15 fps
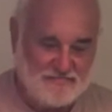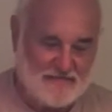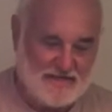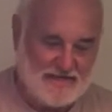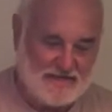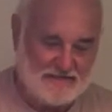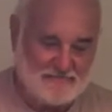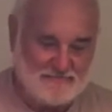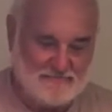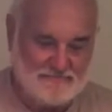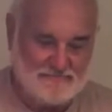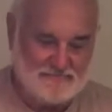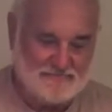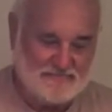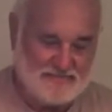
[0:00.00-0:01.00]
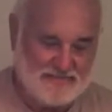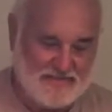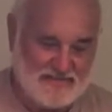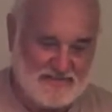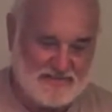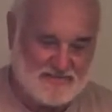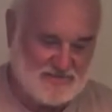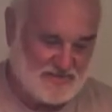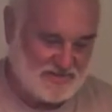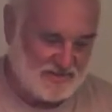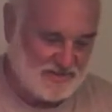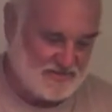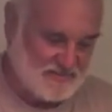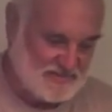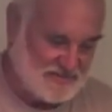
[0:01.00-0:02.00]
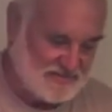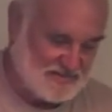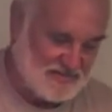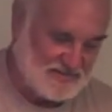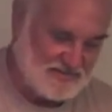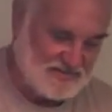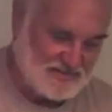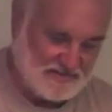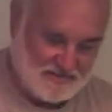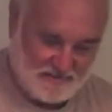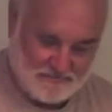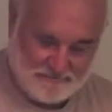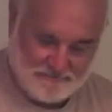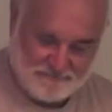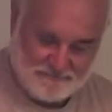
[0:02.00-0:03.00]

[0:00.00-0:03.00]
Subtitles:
bottom. That doesn't change, that stays the same.